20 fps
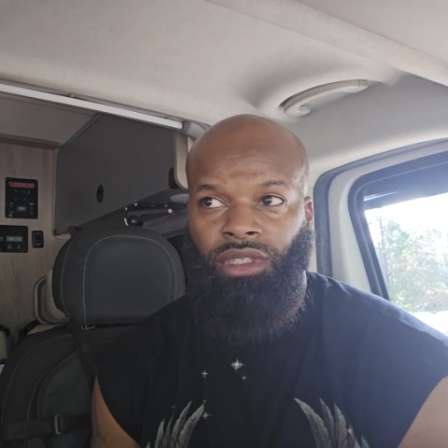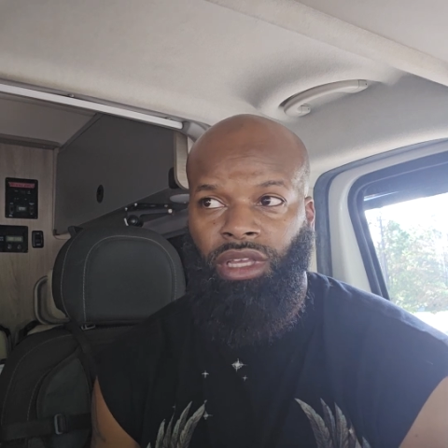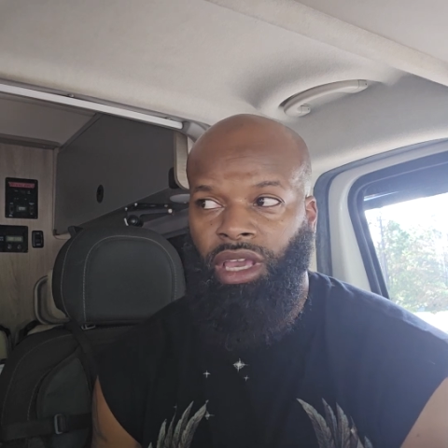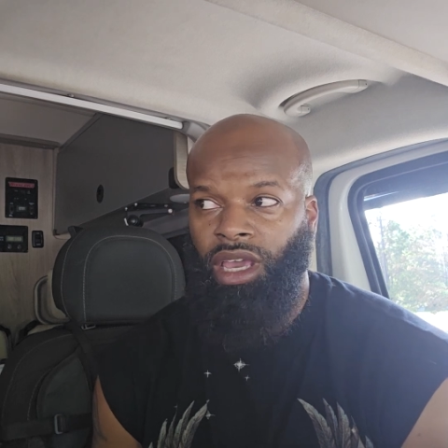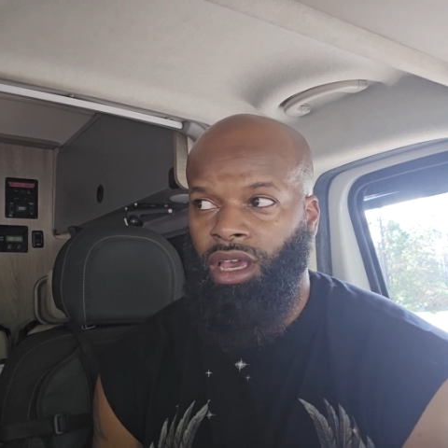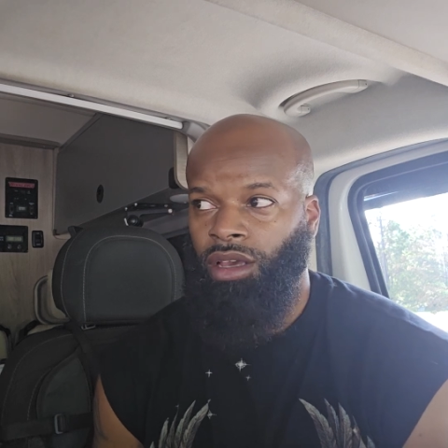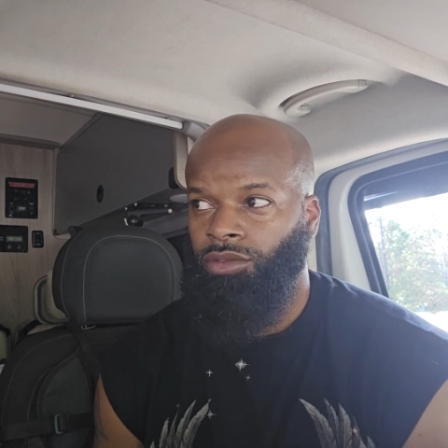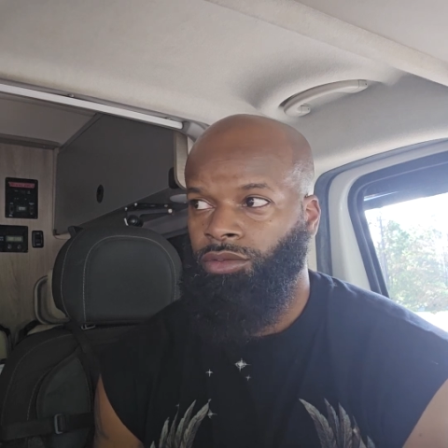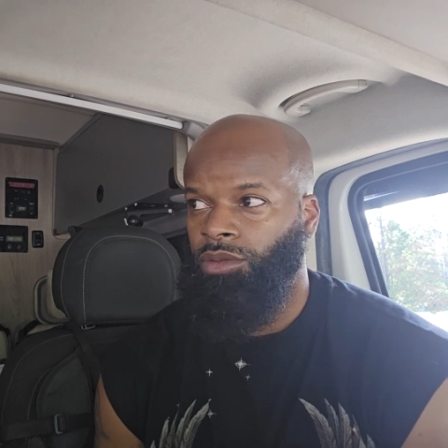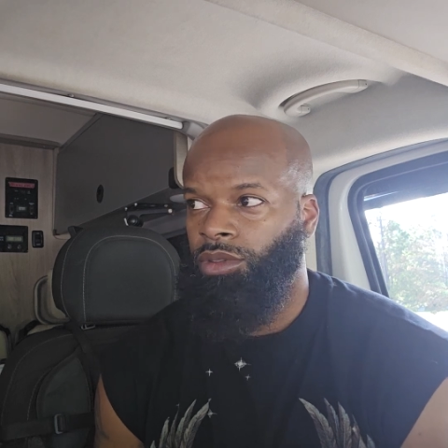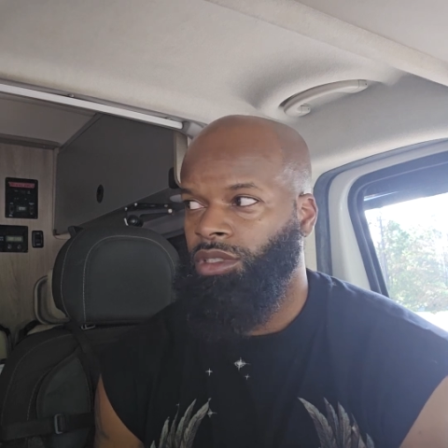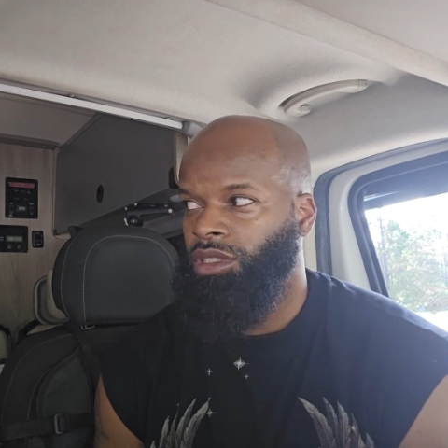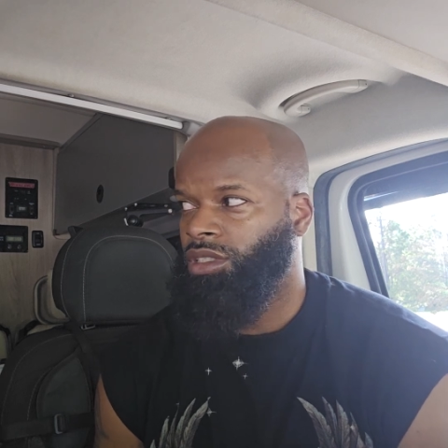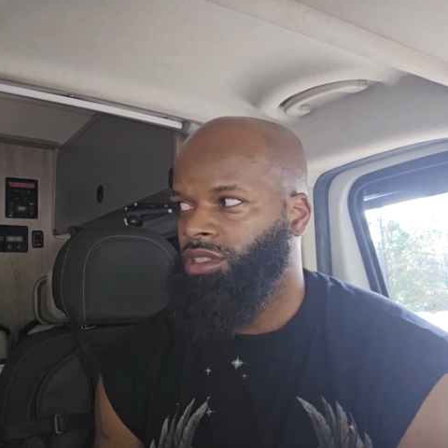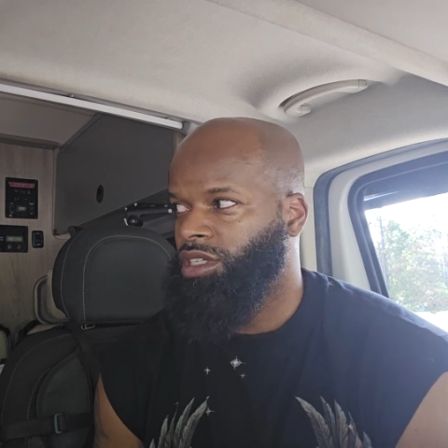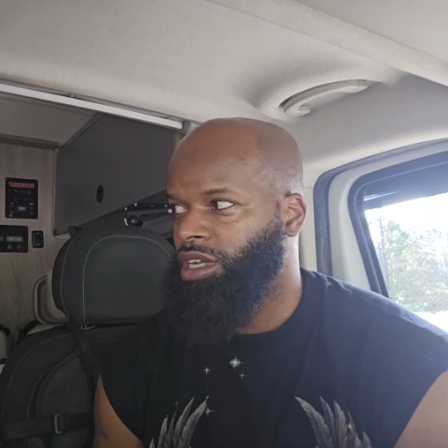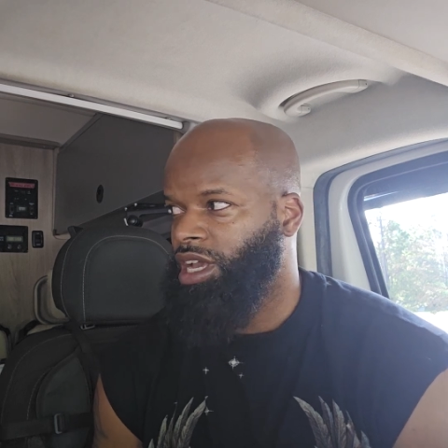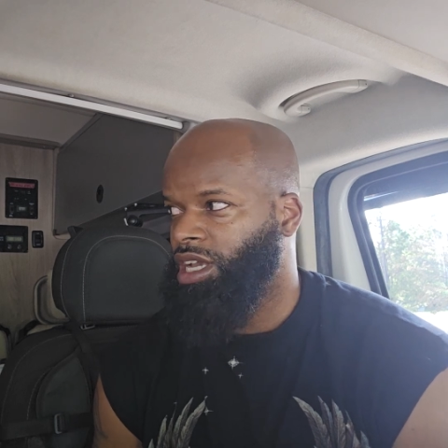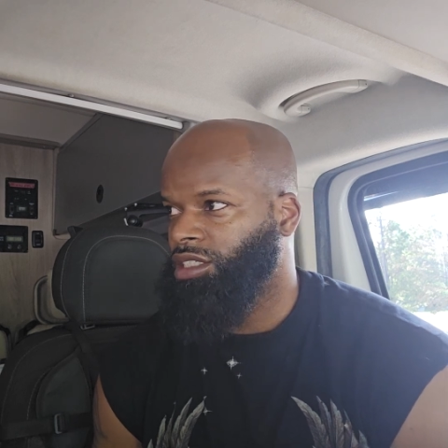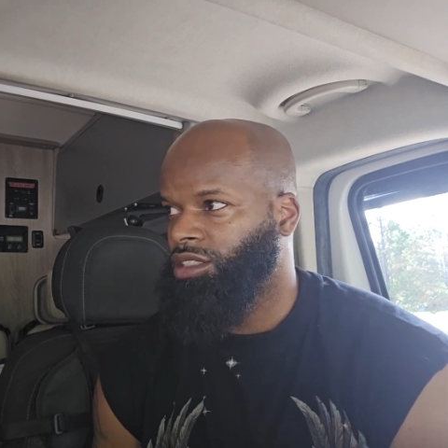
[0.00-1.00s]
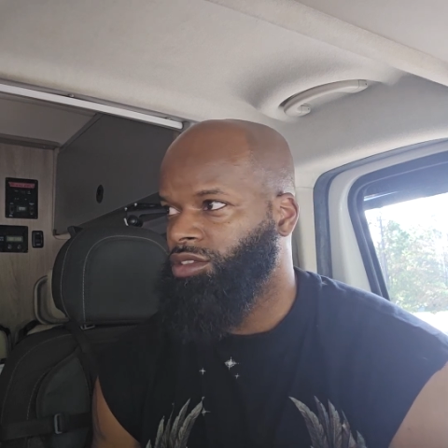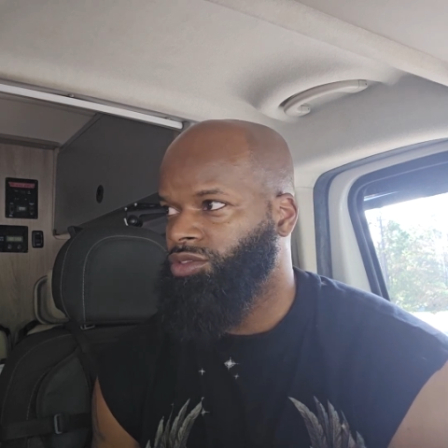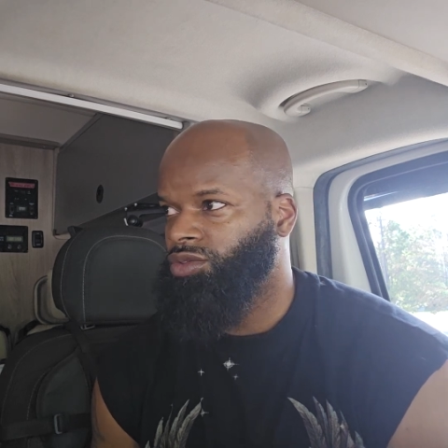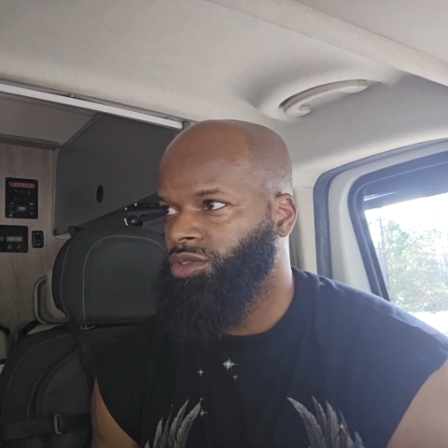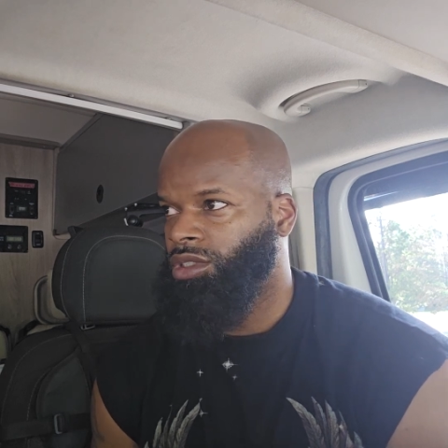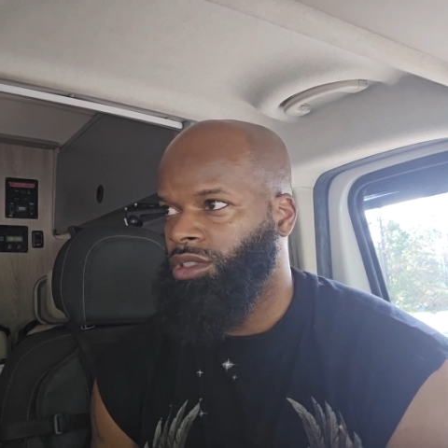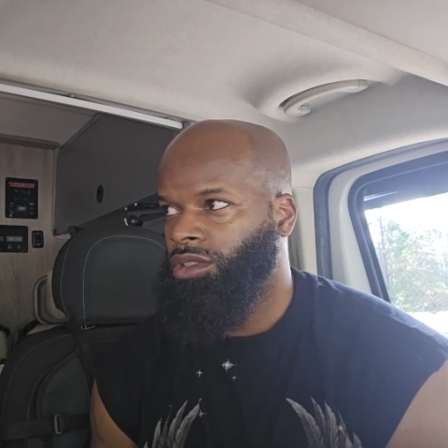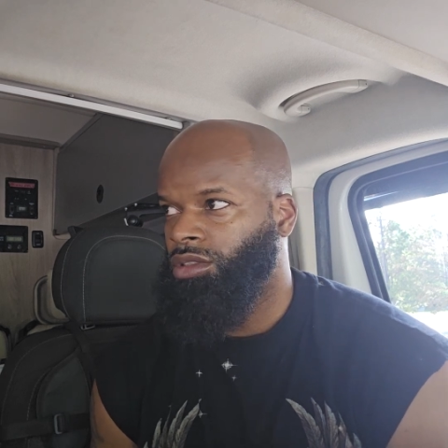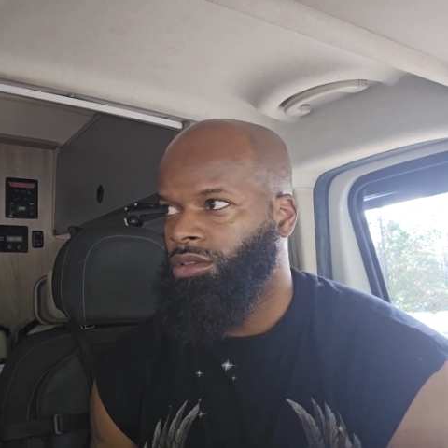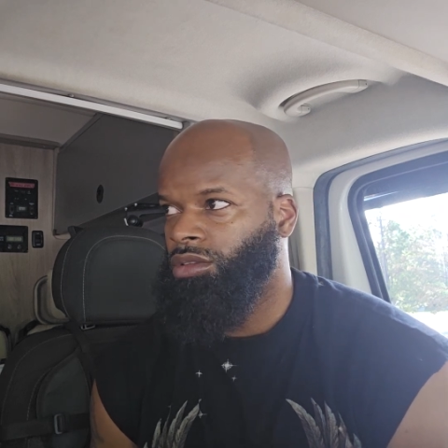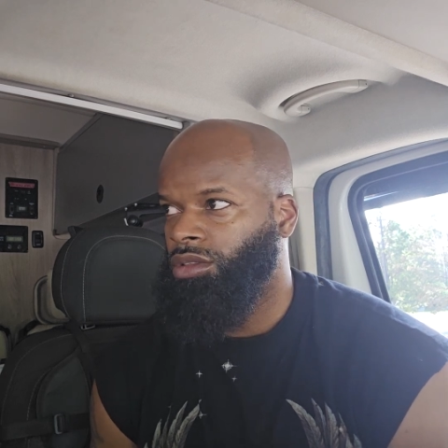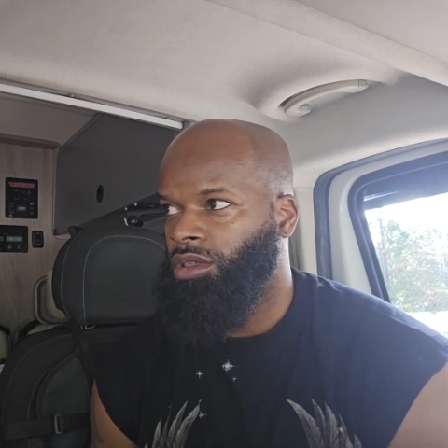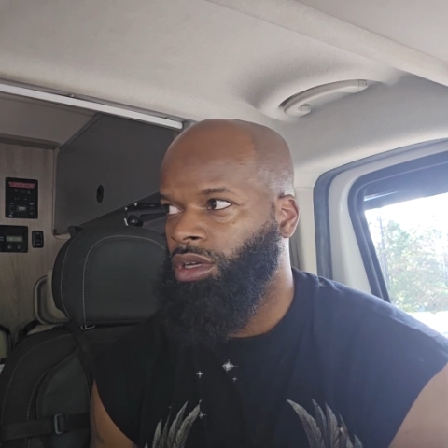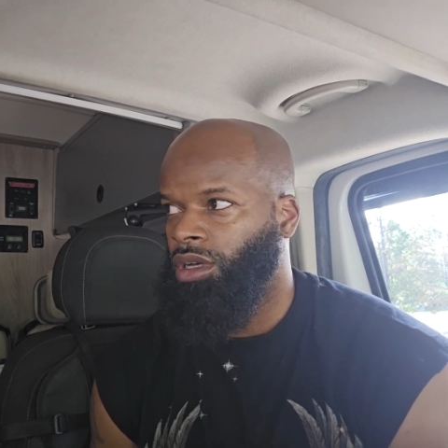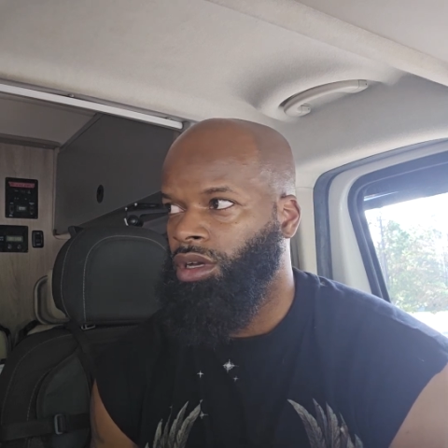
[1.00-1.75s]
They have one in Jacksonville.